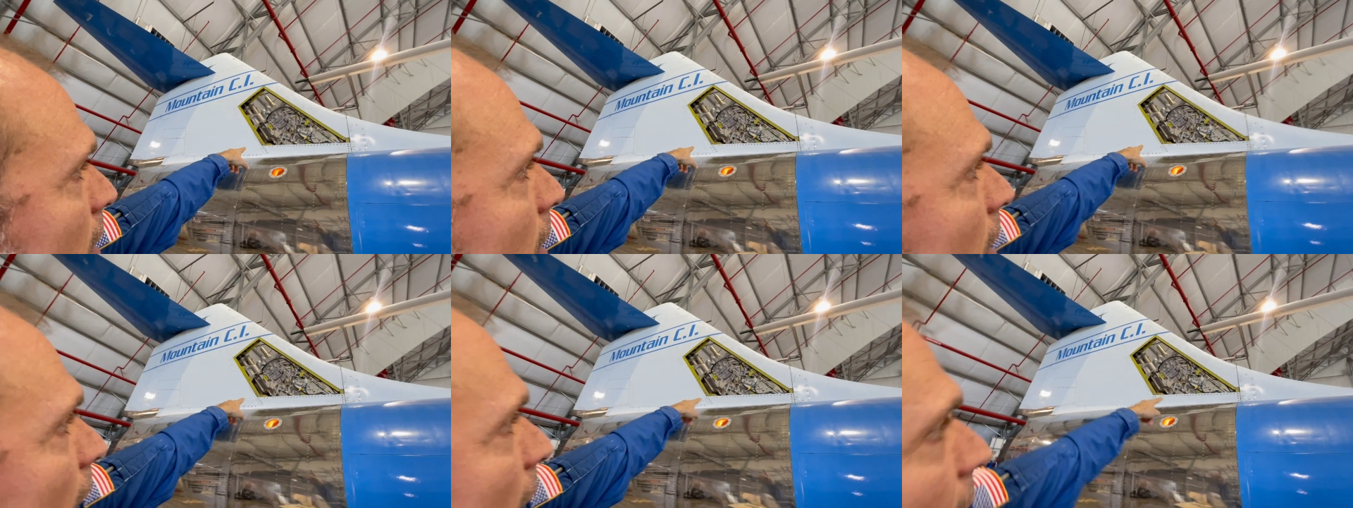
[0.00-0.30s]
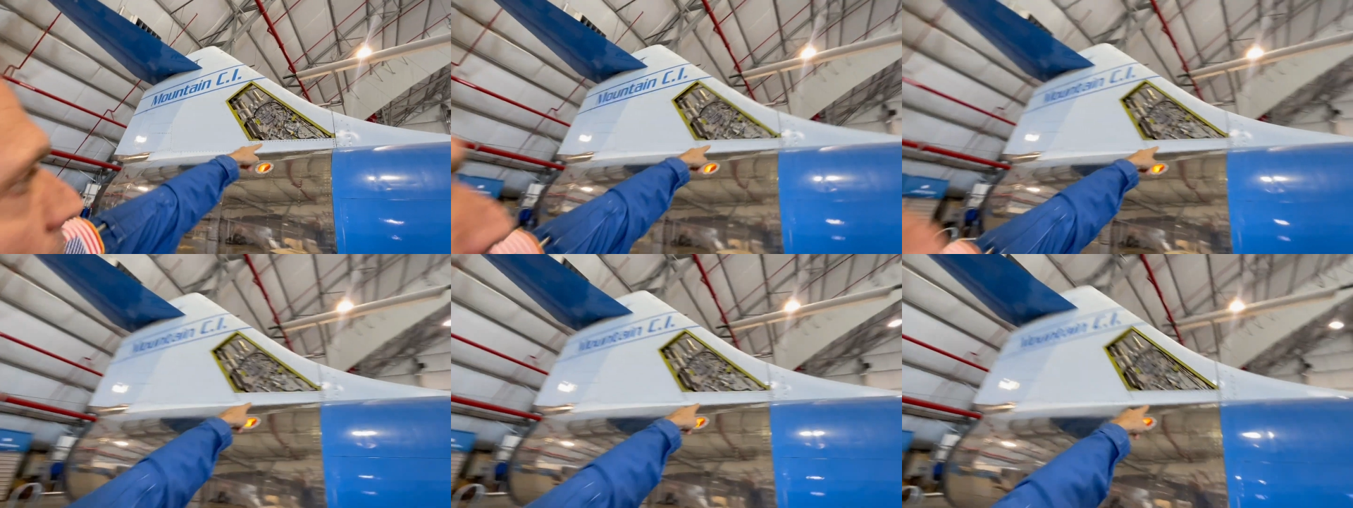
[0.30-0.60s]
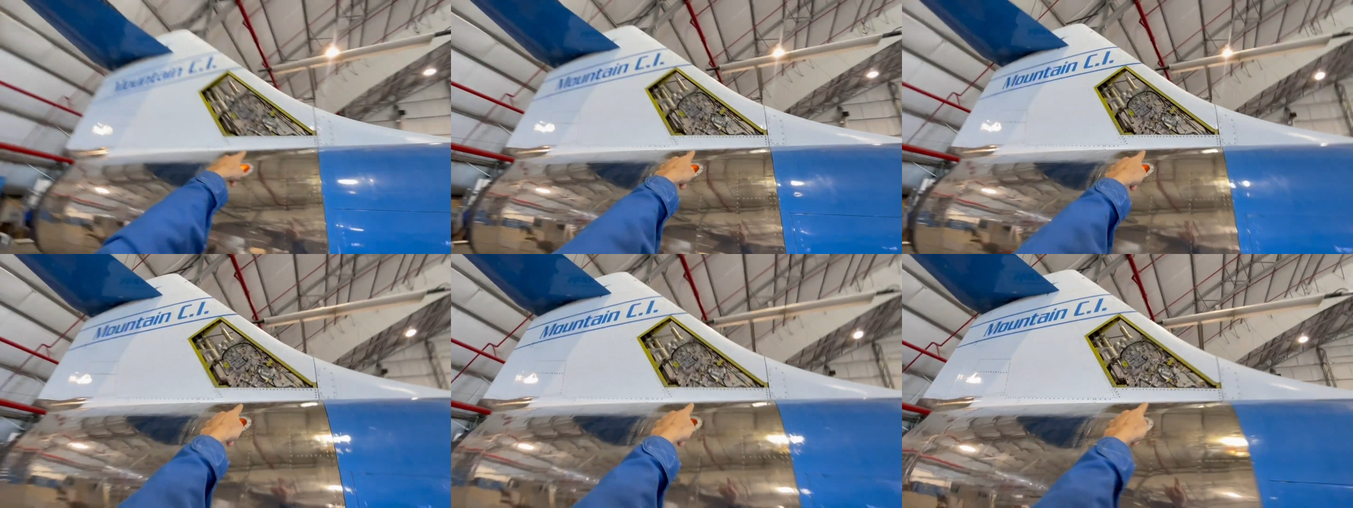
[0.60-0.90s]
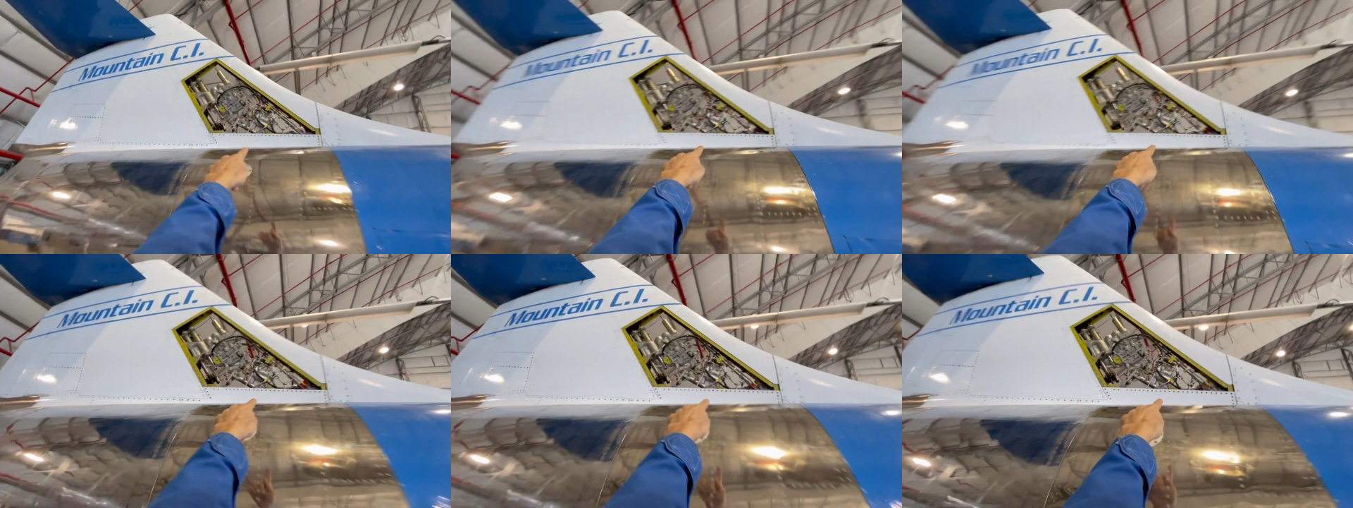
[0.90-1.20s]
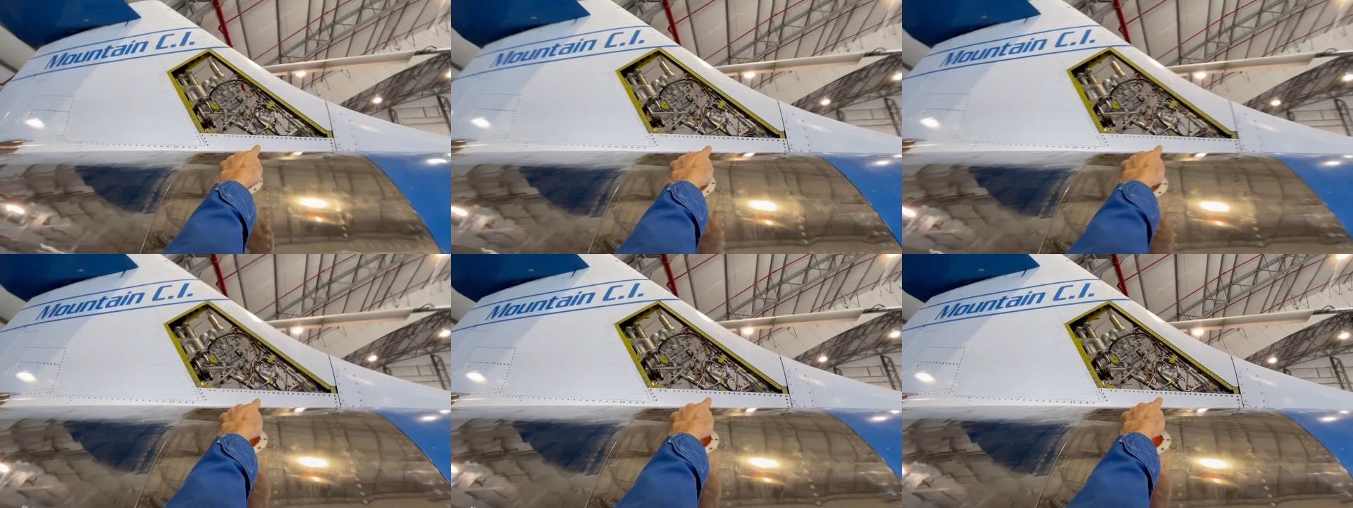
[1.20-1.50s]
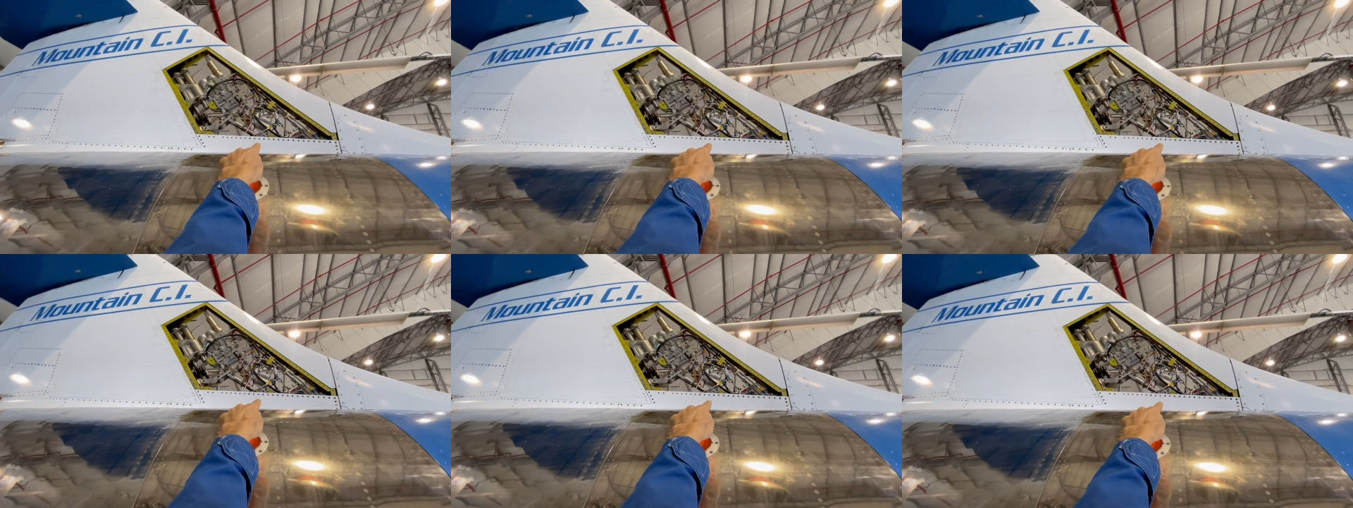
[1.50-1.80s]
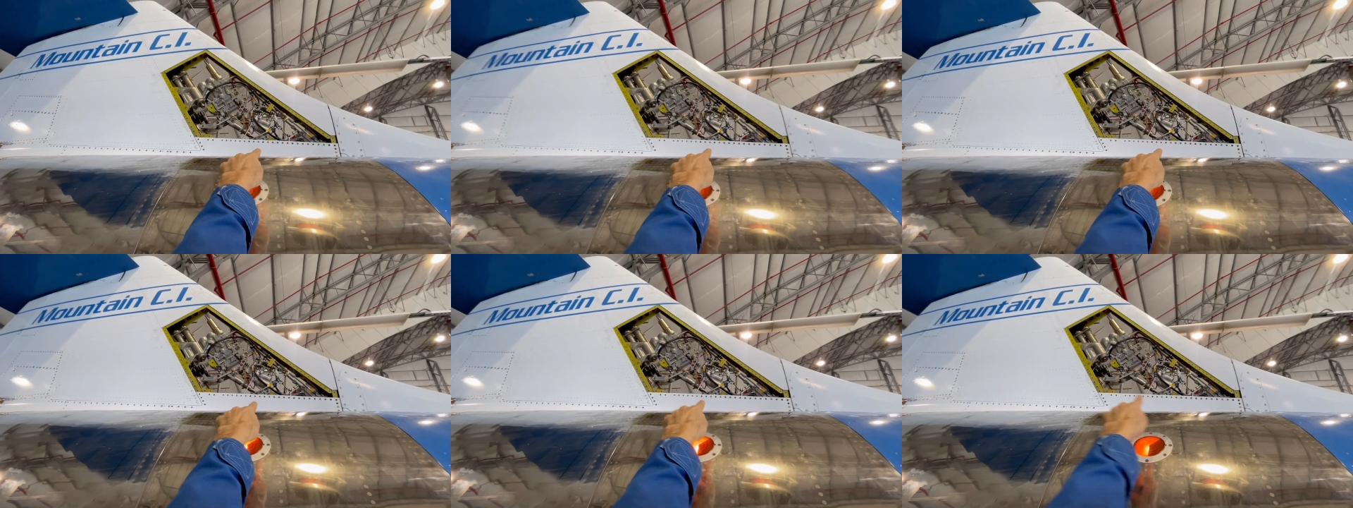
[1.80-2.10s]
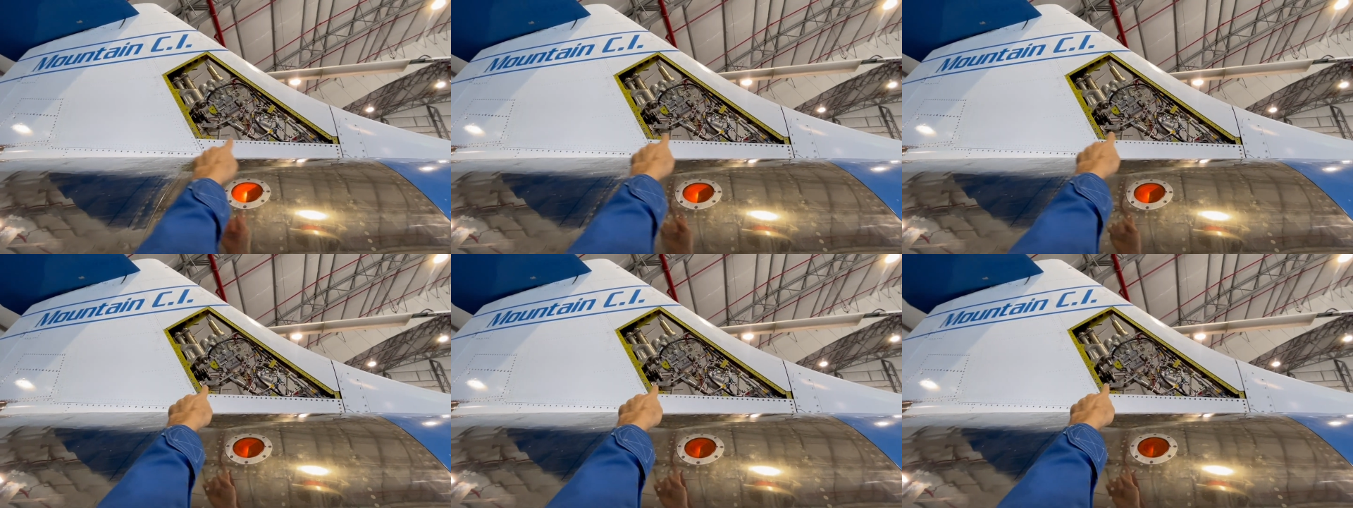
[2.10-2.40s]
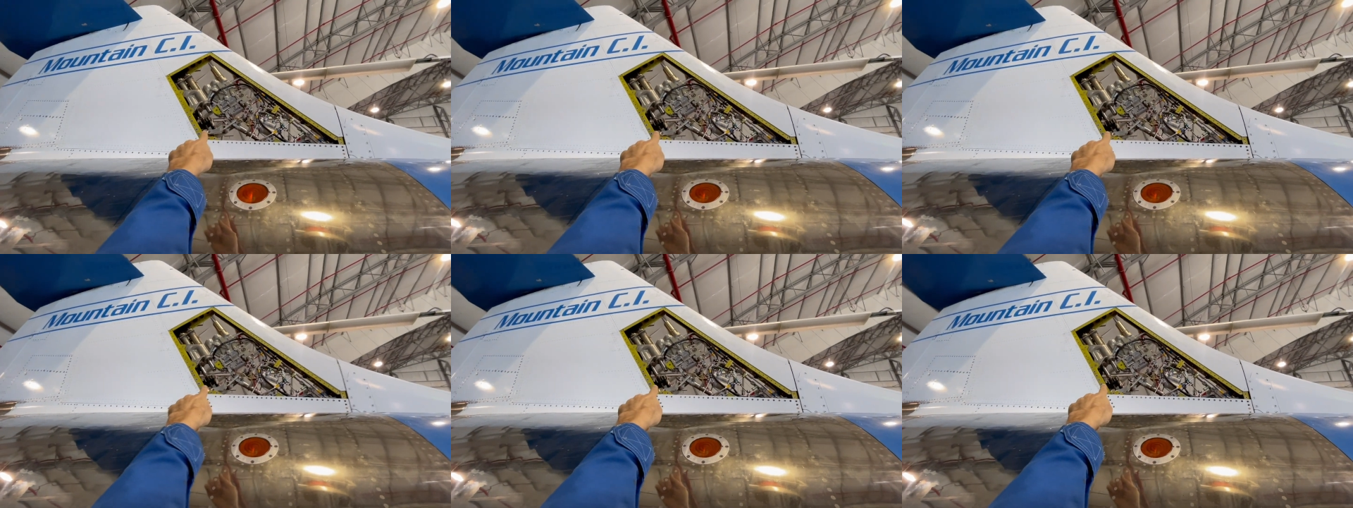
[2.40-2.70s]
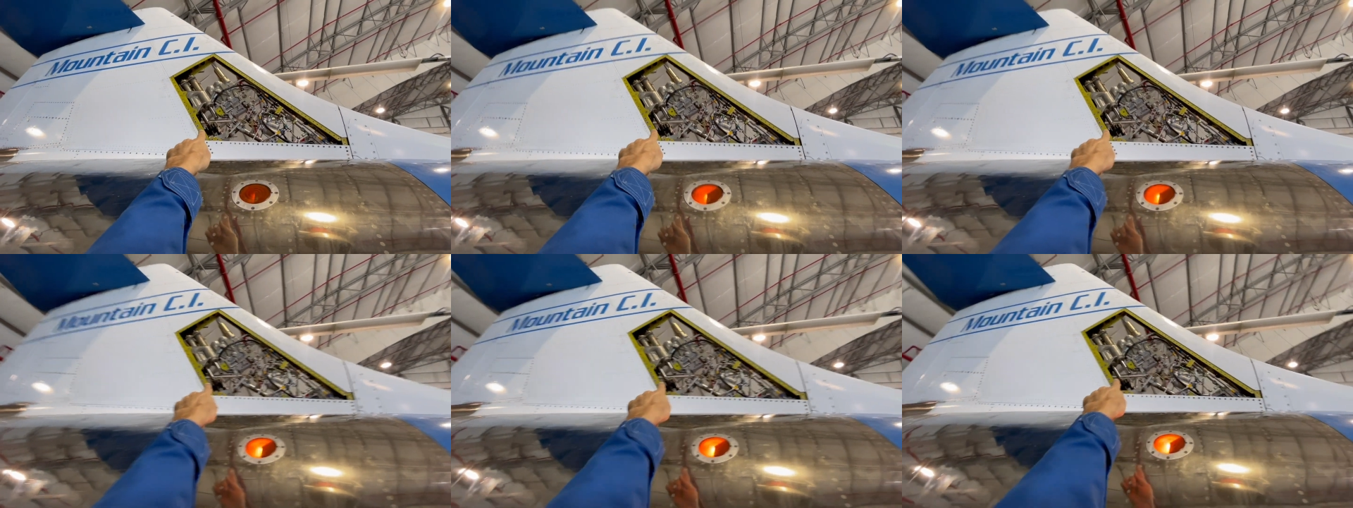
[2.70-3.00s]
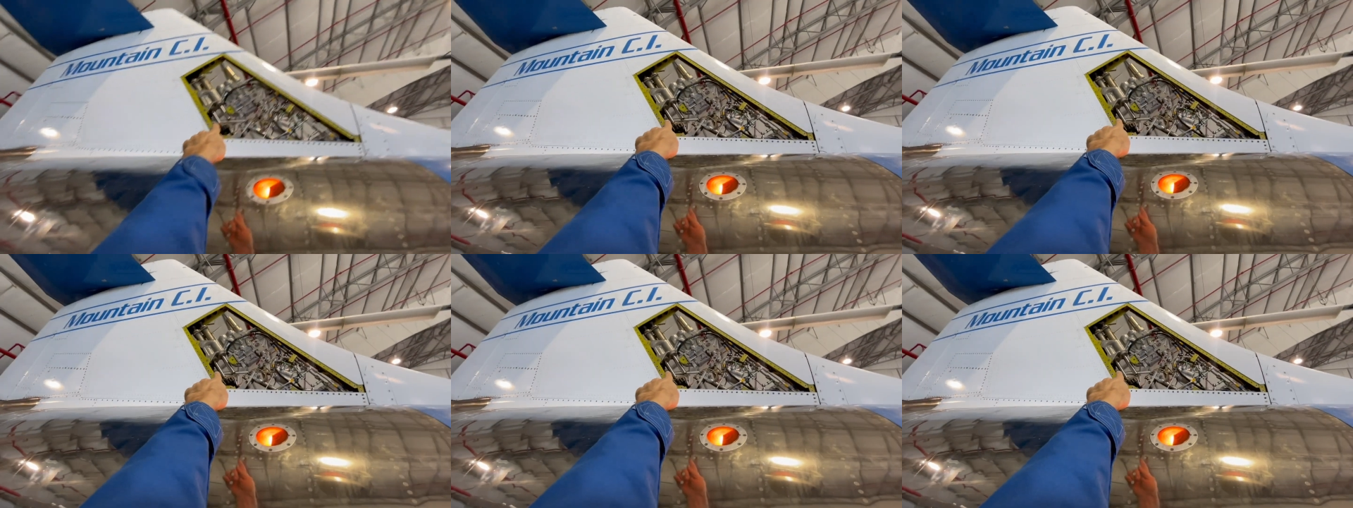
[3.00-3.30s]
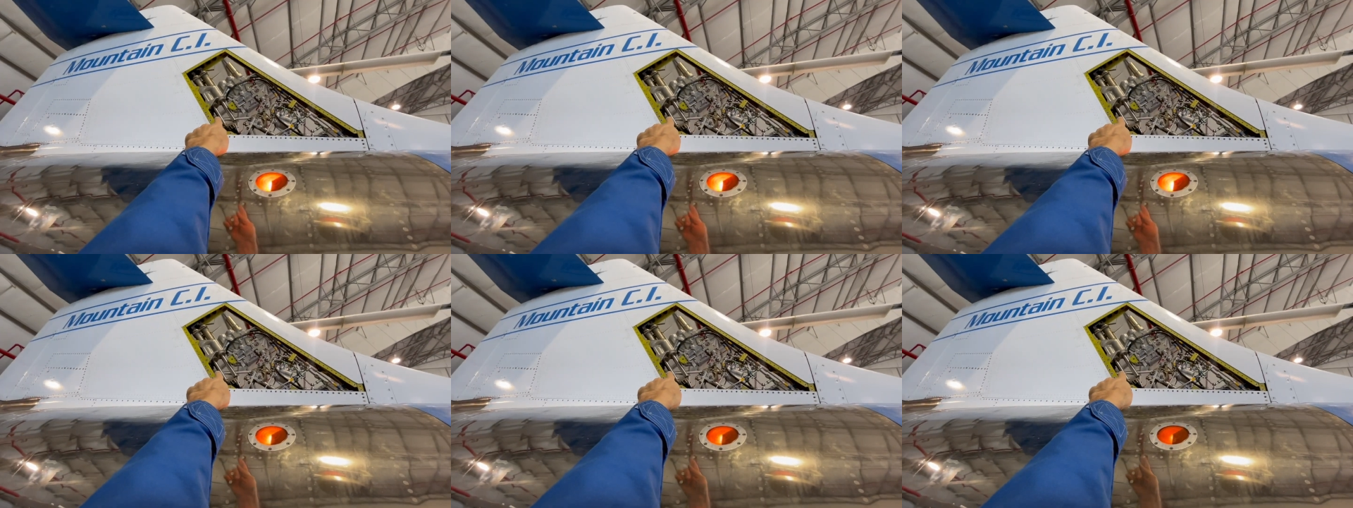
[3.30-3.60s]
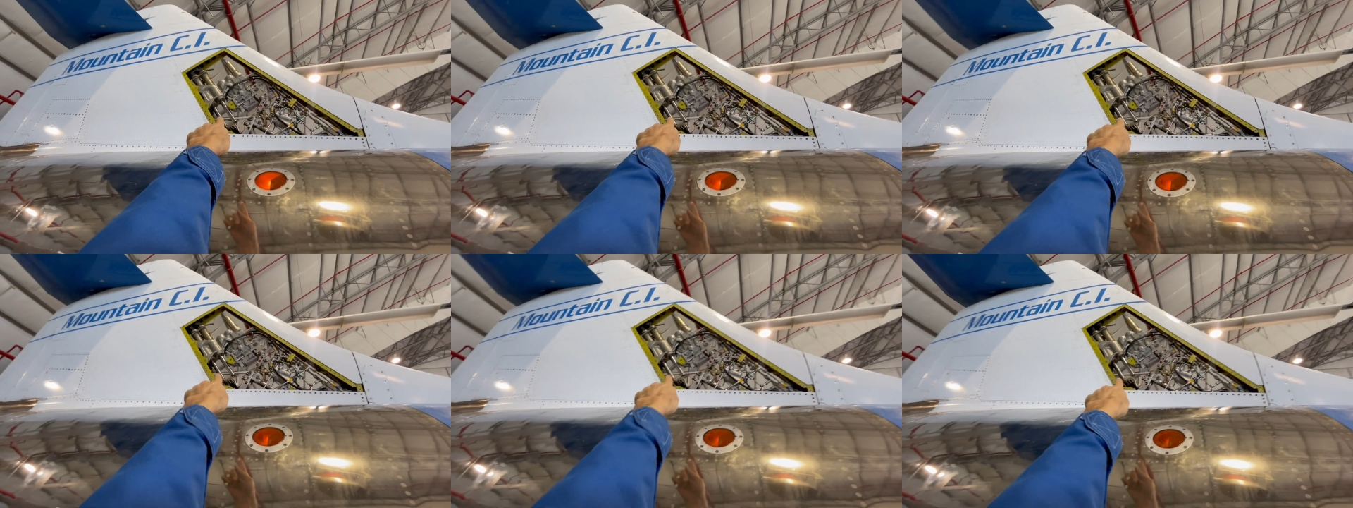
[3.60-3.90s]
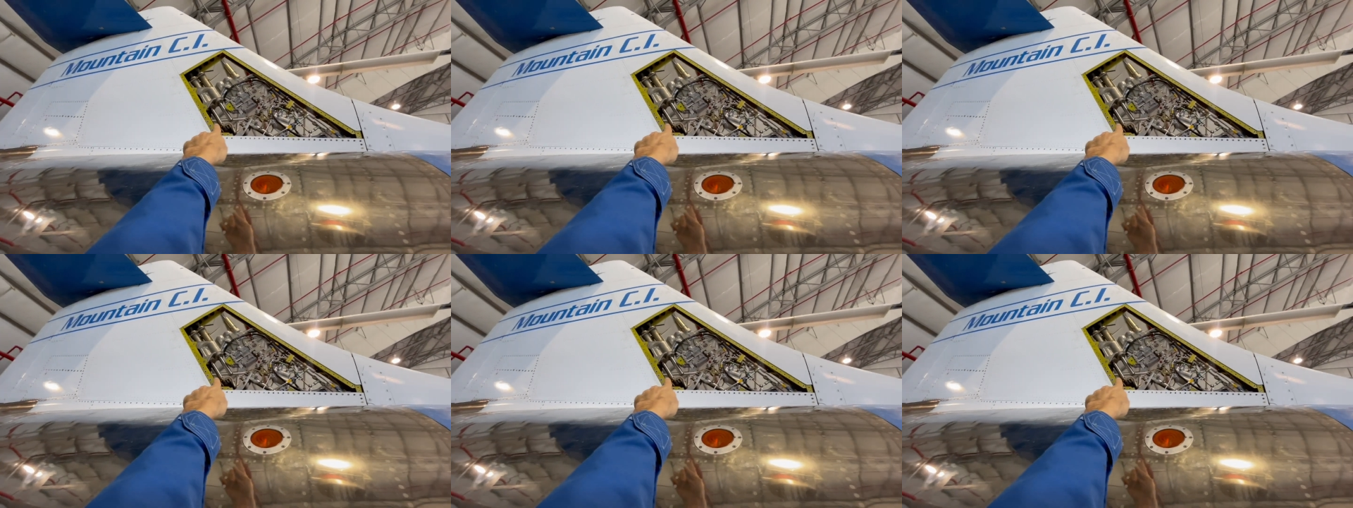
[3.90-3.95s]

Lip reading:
Nobody's mouth can be seen.